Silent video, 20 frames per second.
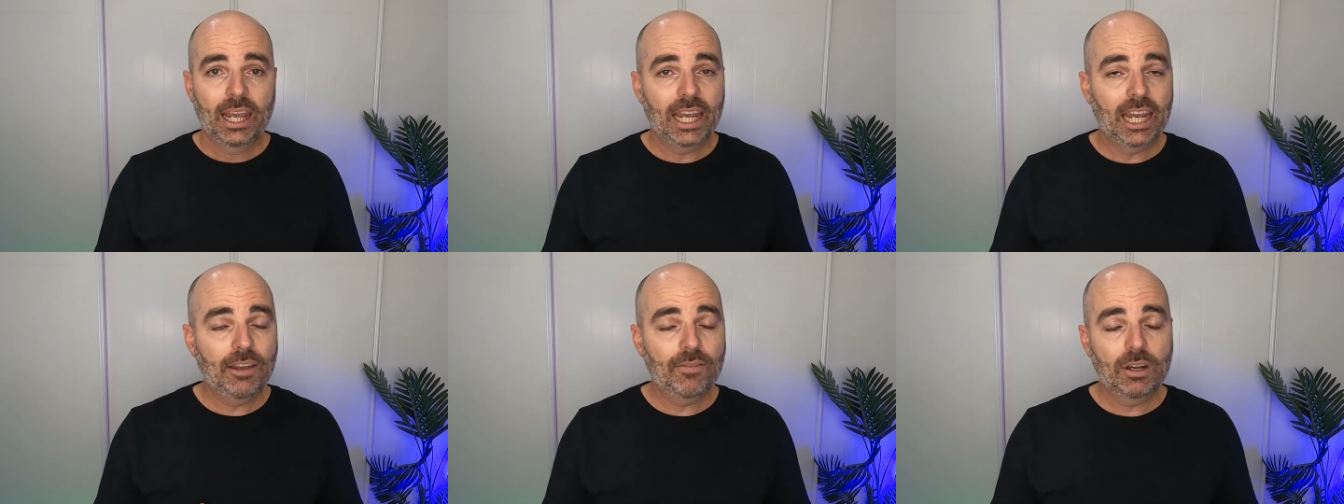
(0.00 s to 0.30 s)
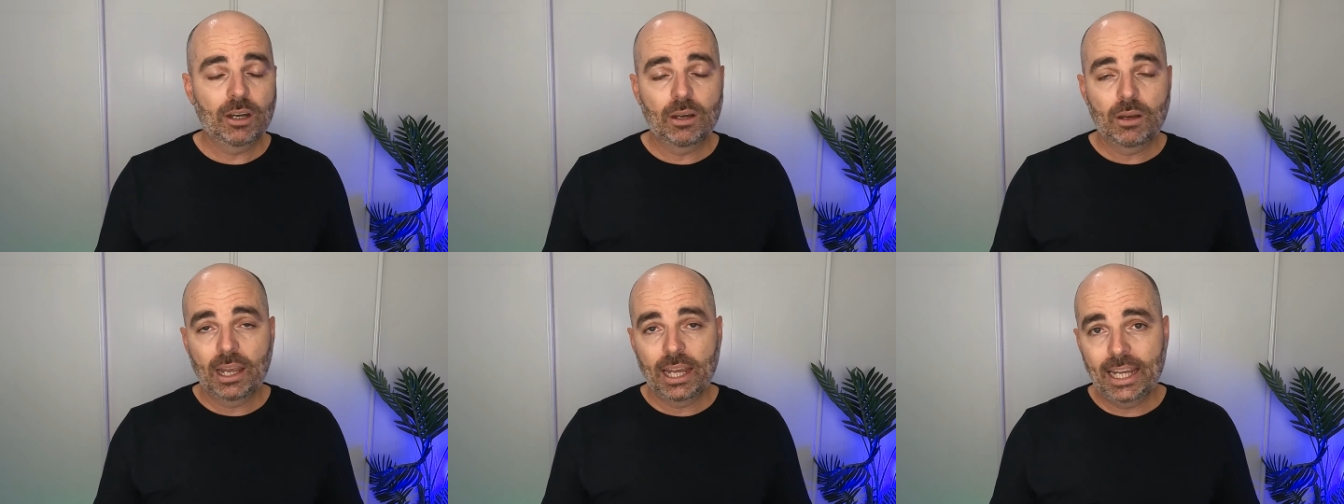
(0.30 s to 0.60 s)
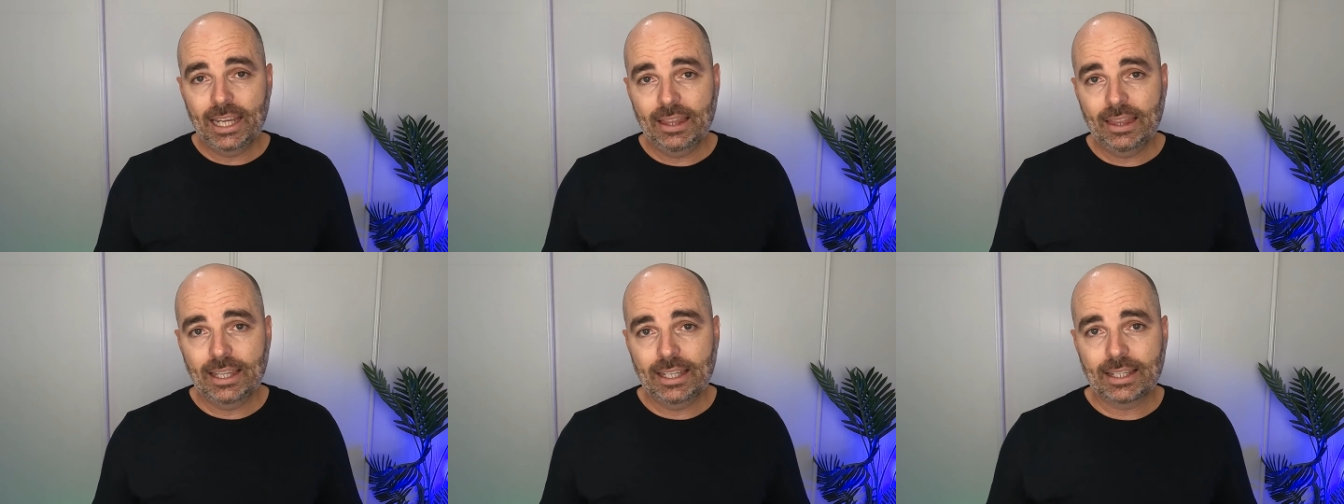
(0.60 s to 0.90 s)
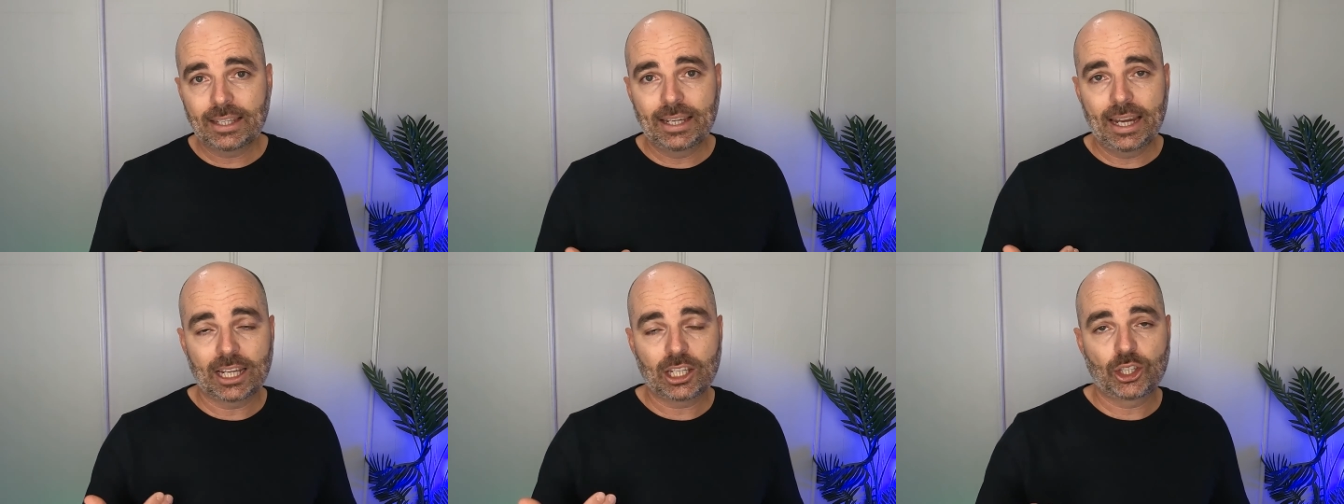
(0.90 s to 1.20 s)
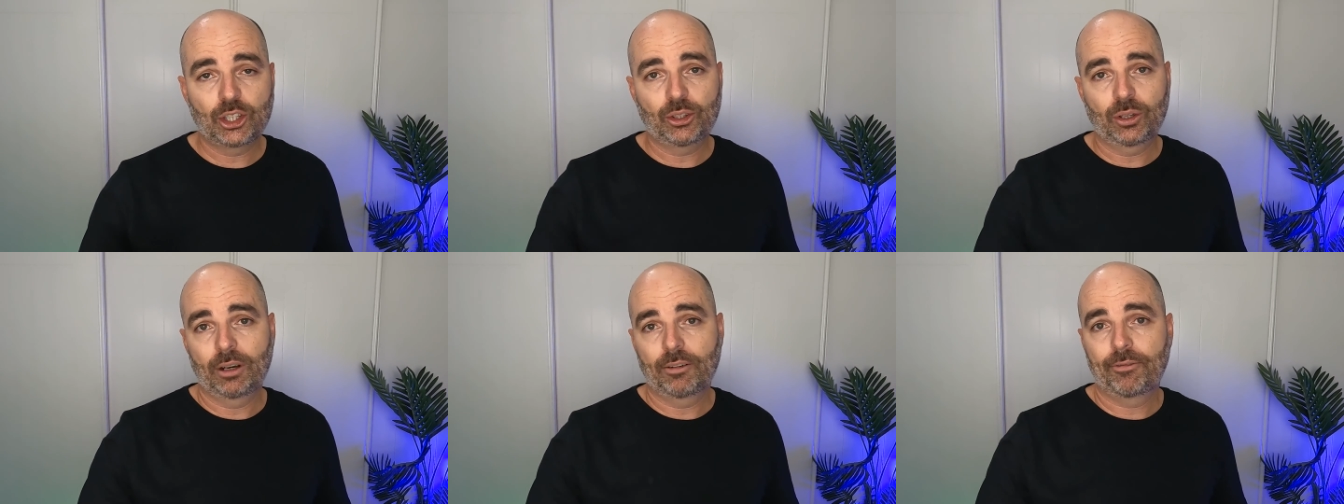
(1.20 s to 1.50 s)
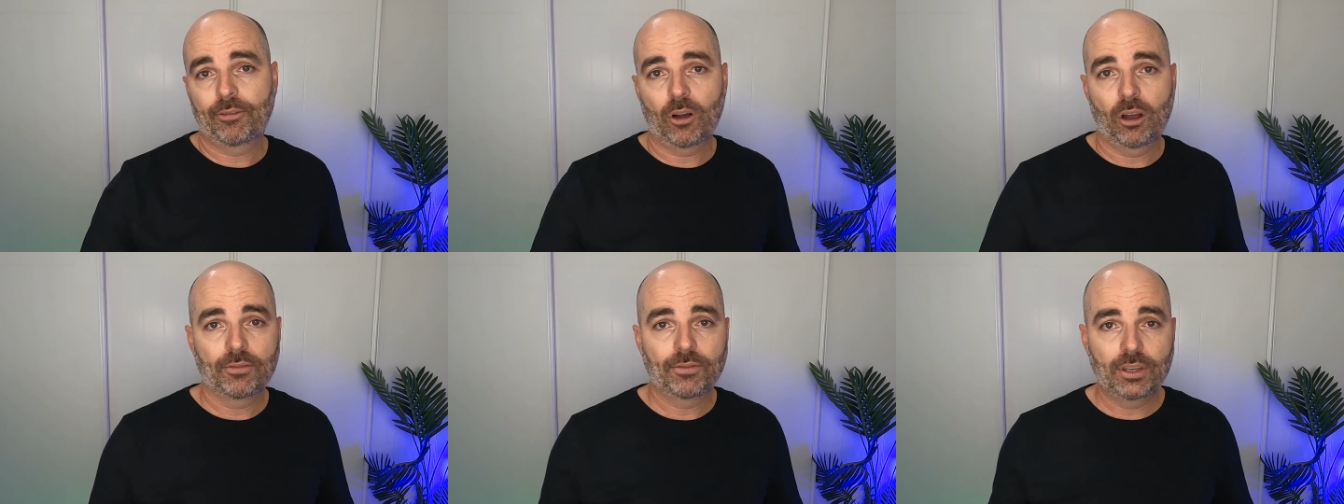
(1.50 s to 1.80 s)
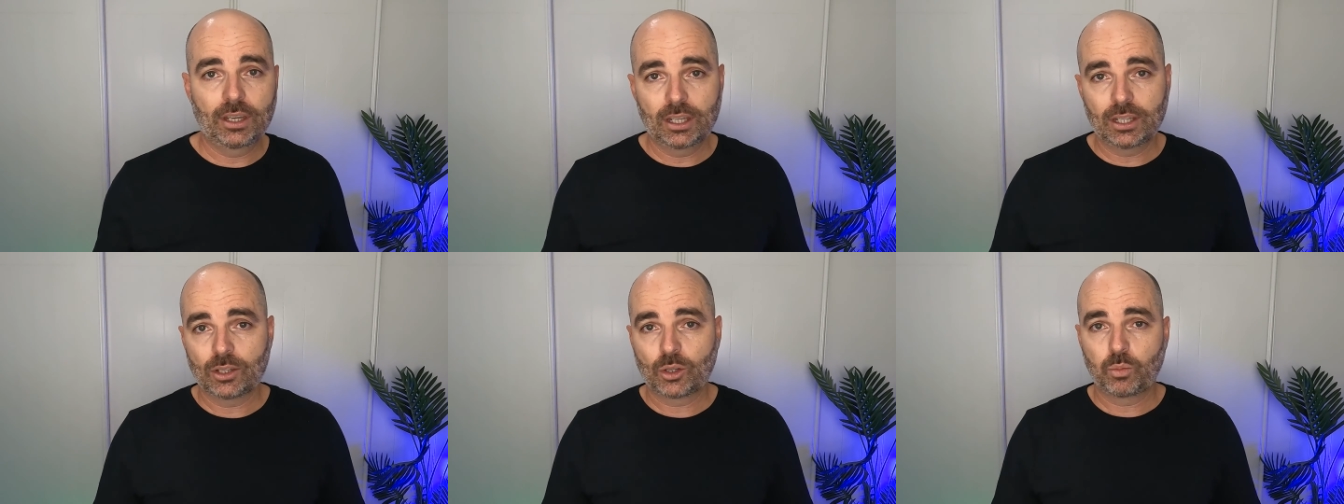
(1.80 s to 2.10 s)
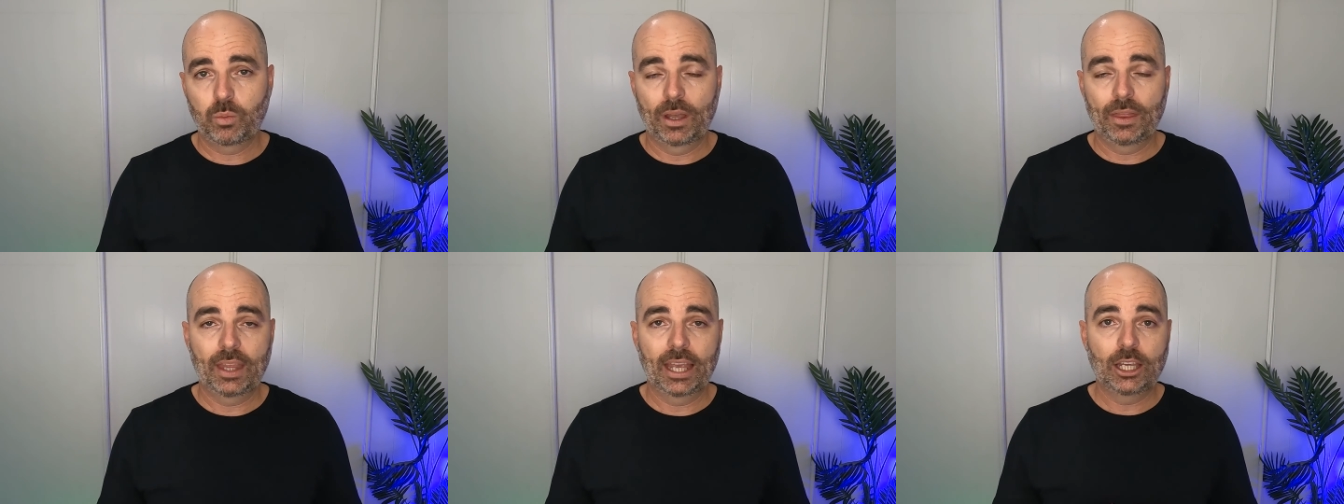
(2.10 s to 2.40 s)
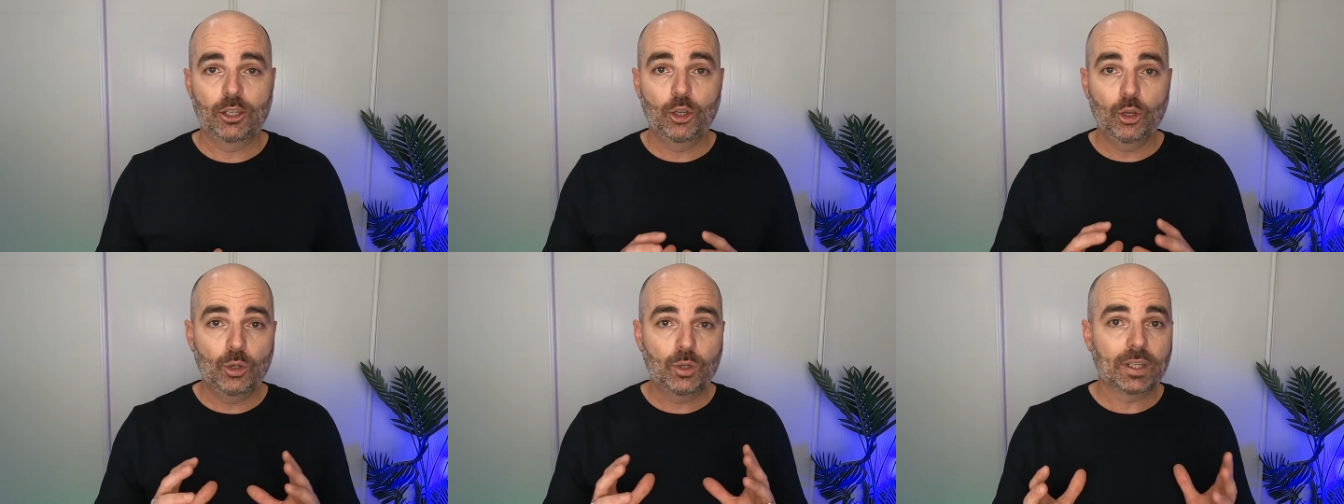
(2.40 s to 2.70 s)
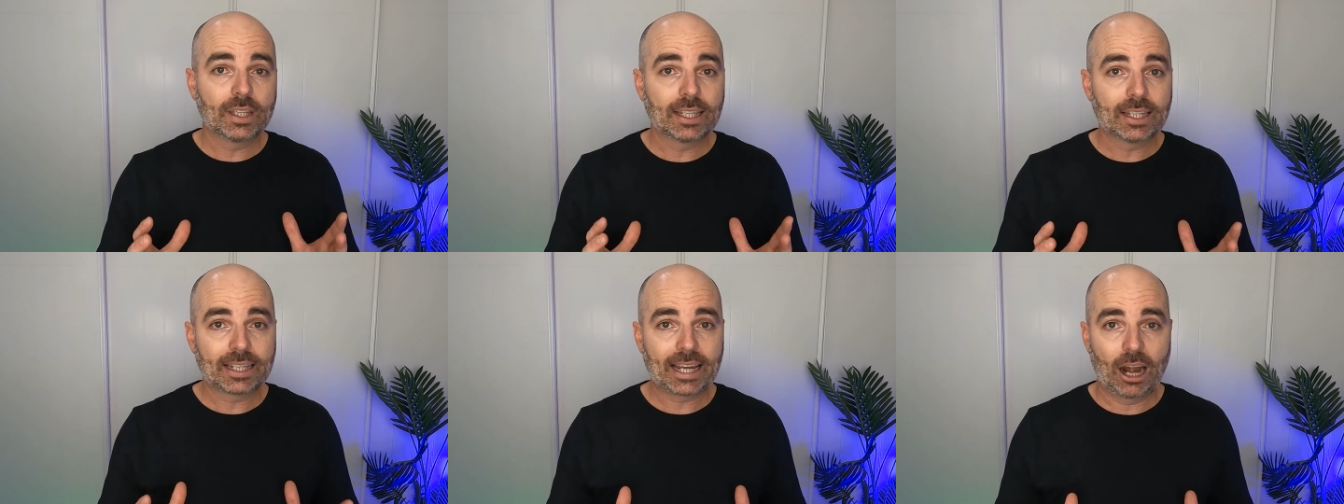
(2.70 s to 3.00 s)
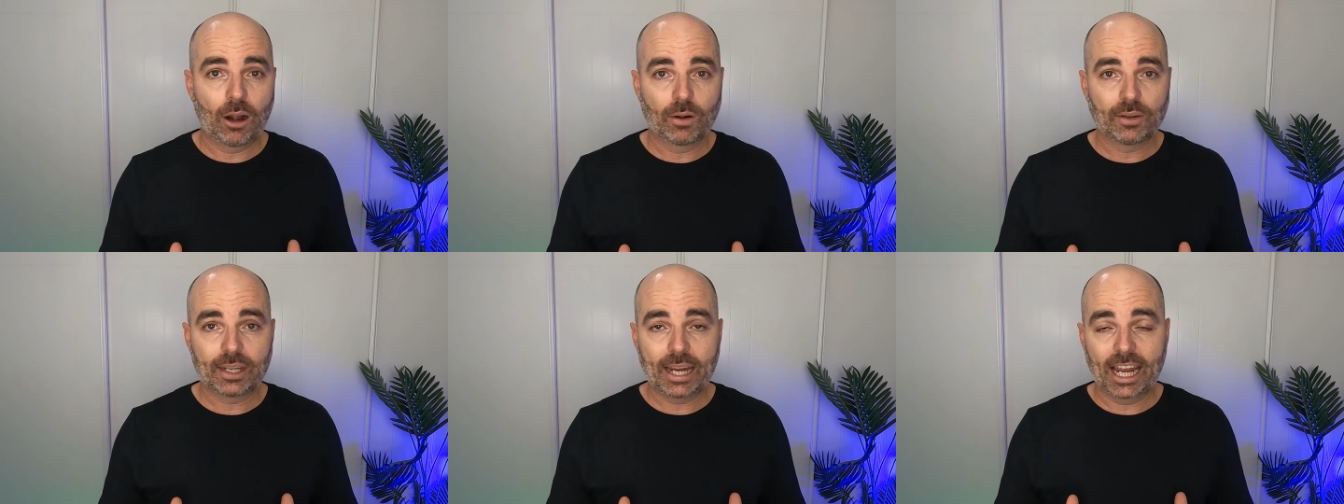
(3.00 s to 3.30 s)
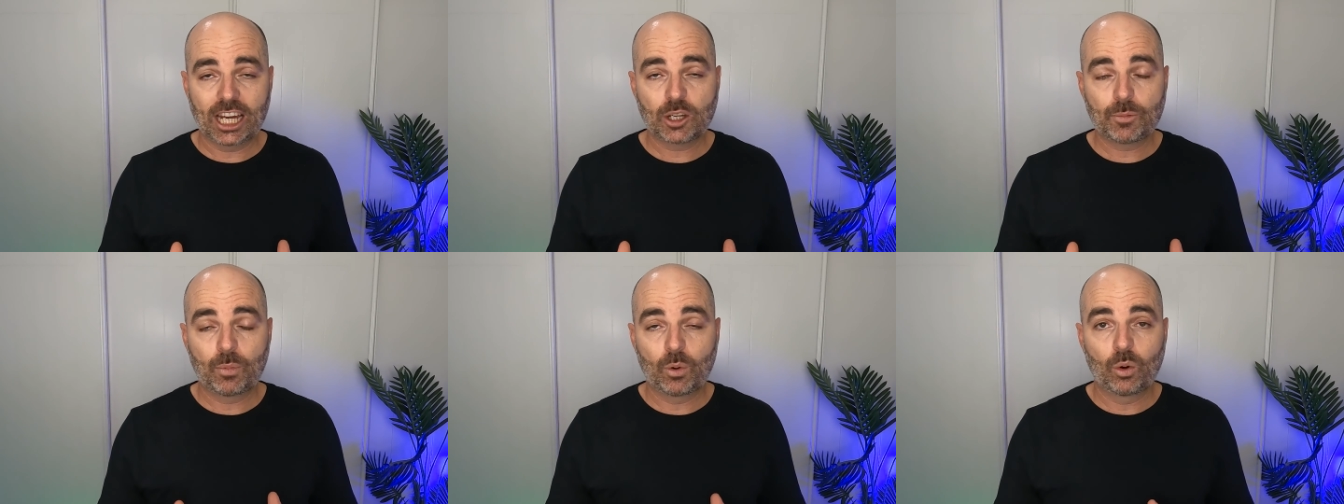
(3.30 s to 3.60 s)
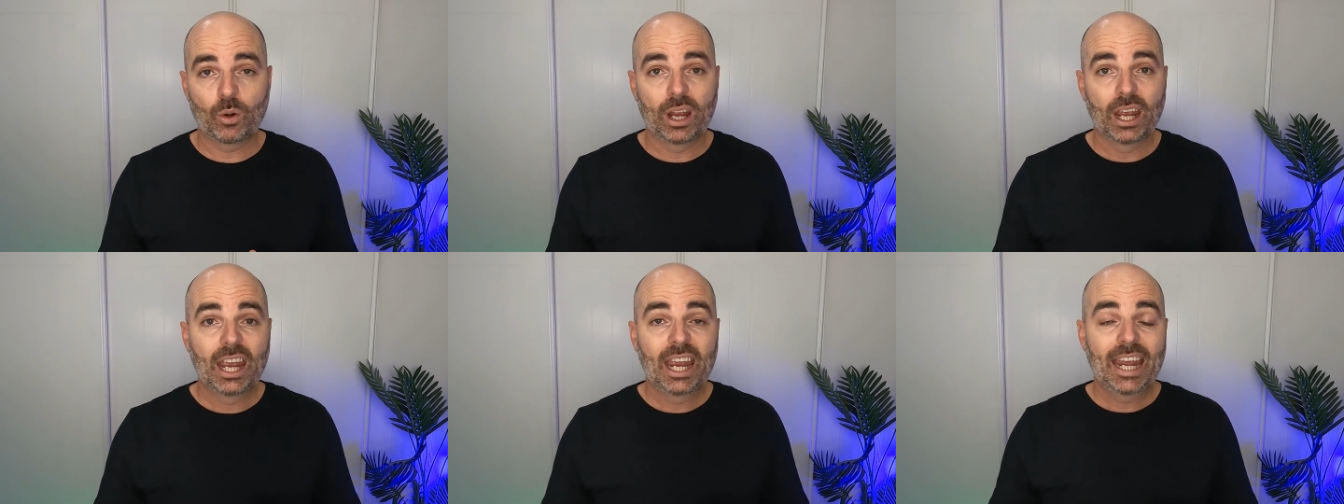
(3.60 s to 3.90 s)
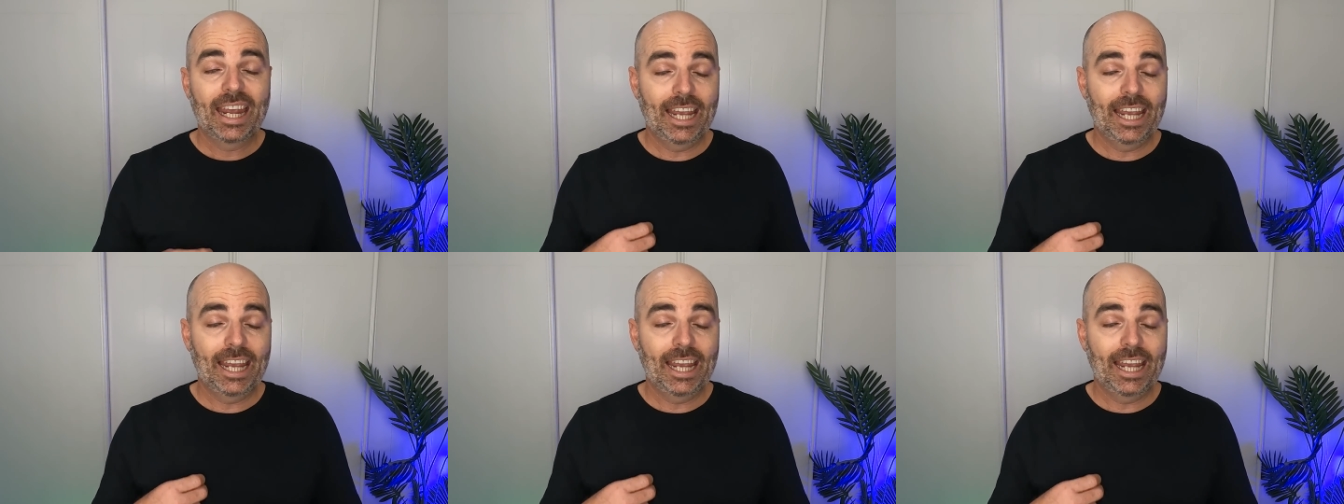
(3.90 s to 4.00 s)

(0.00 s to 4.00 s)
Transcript: even in this next 3 or 5 years when they're using this current dashboard,